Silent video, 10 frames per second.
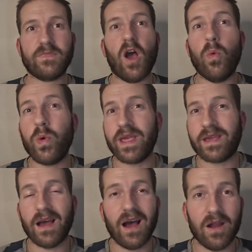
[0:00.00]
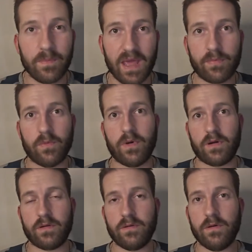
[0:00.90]
on
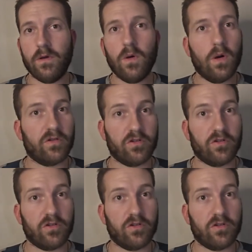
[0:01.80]
paperwork or